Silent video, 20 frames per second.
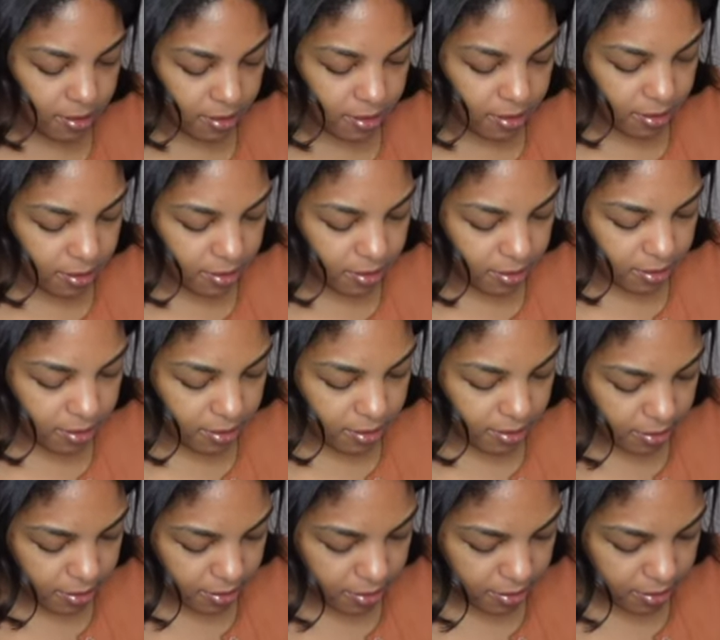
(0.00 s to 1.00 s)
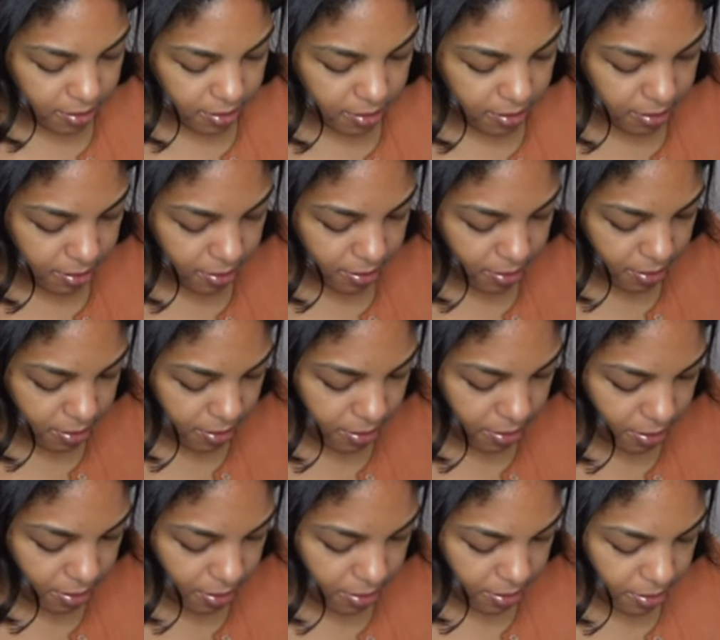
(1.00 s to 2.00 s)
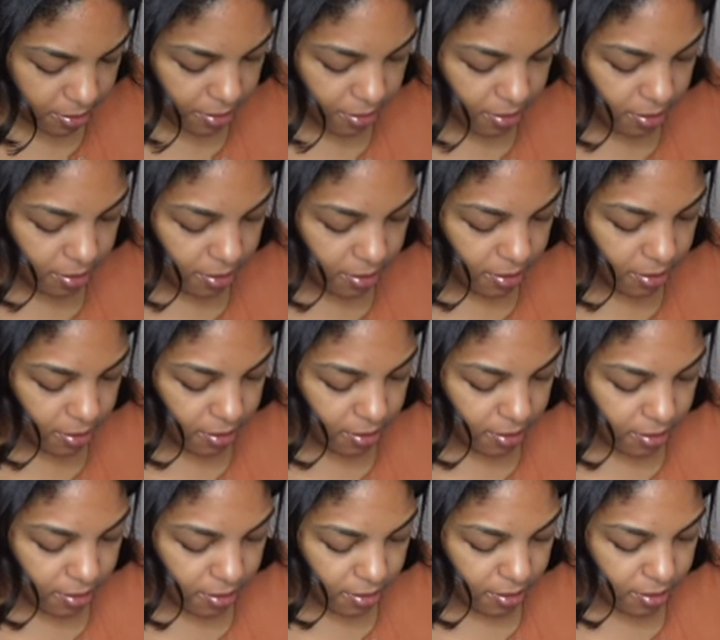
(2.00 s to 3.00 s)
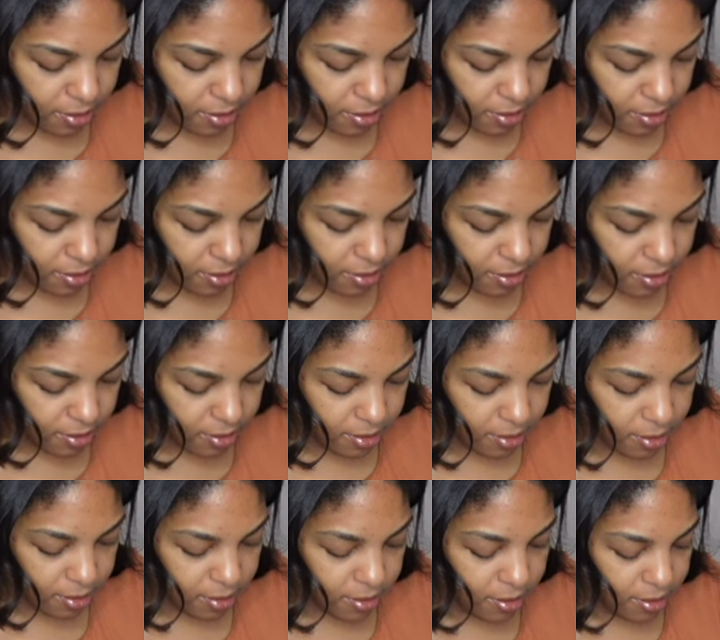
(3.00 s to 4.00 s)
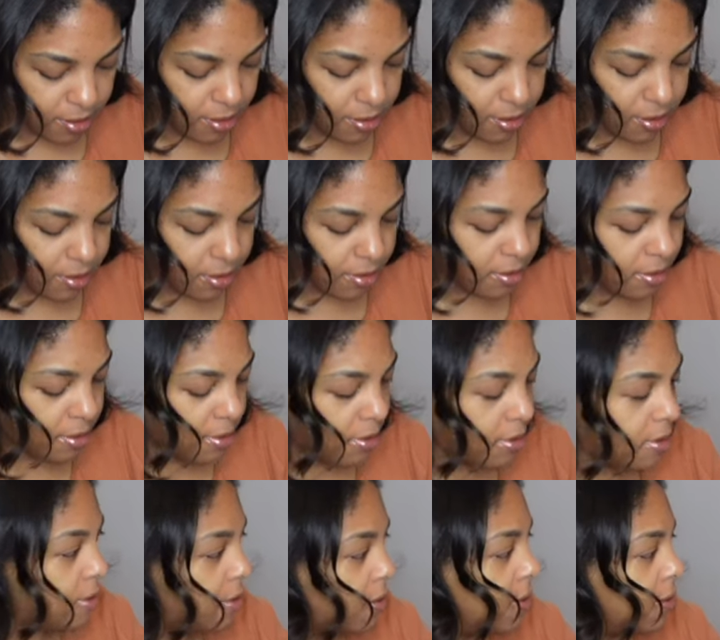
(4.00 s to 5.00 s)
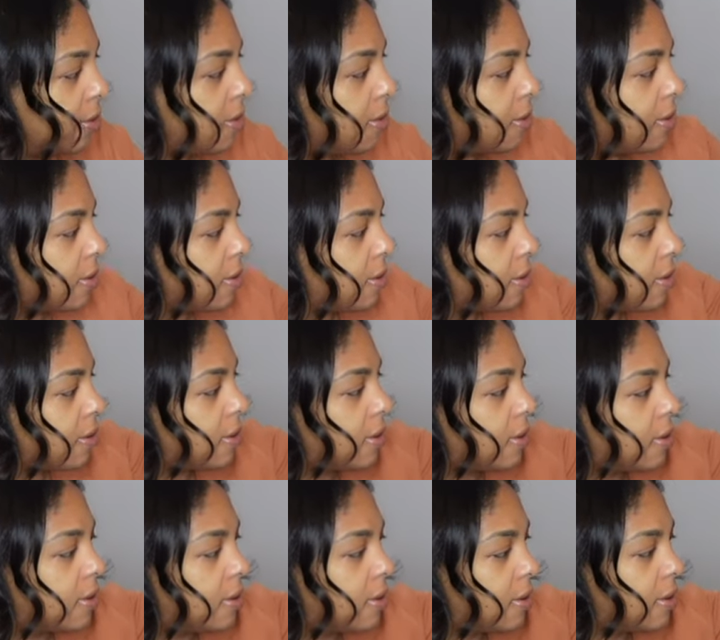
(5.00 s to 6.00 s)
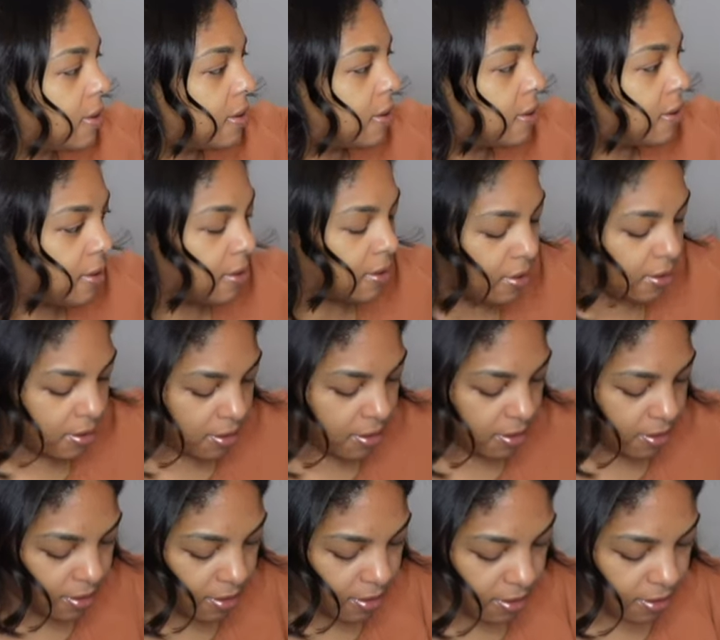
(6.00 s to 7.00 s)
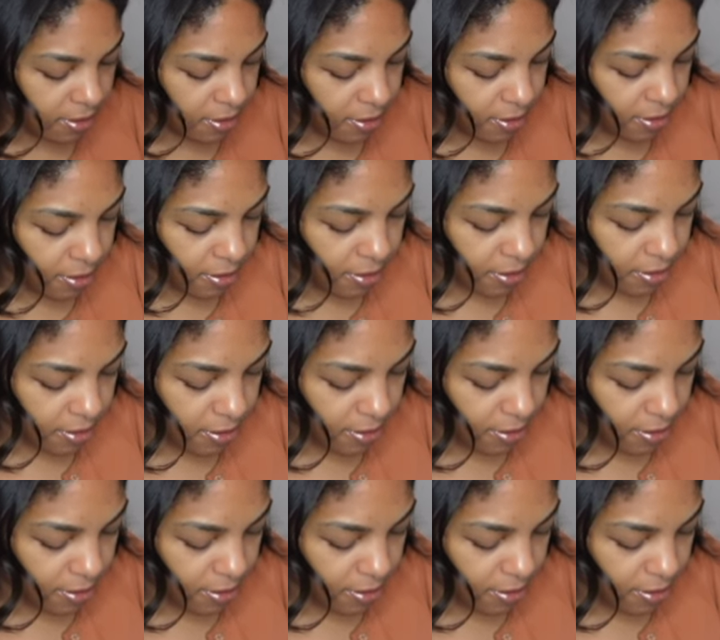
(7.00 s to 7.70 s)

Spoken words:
Nothing is said.